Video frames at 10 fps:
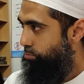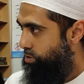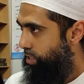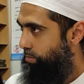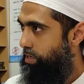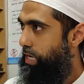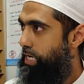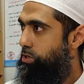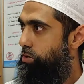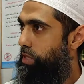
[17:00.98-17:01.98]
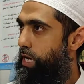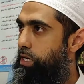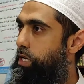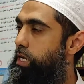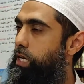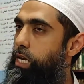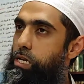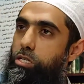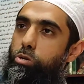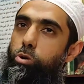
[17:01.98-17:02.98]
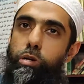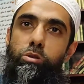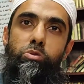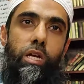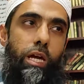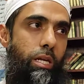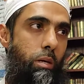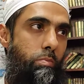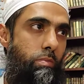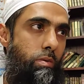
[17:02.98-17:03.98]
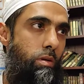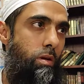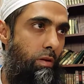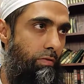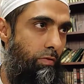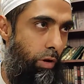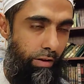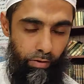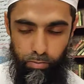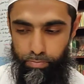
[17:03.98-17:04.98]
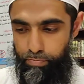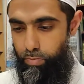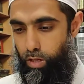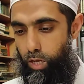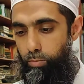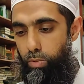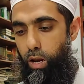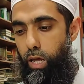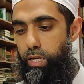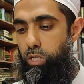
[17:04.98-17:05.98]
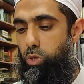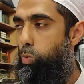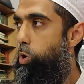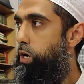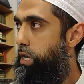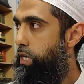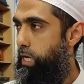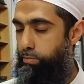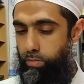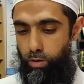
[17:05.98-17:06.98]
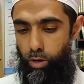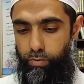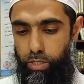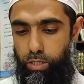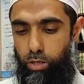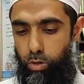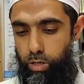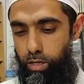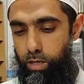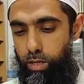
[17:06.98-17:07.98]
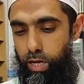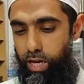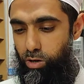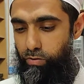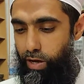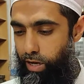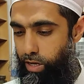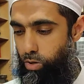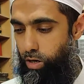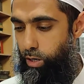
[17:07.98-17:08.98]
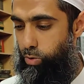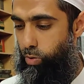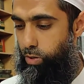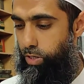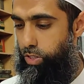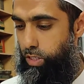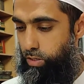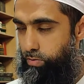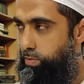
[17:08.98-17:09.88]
a Muslim and dies on that, he doesn't go into Jahannam forever. But Allah is warning him of this. Okay, end of you're allowed one question.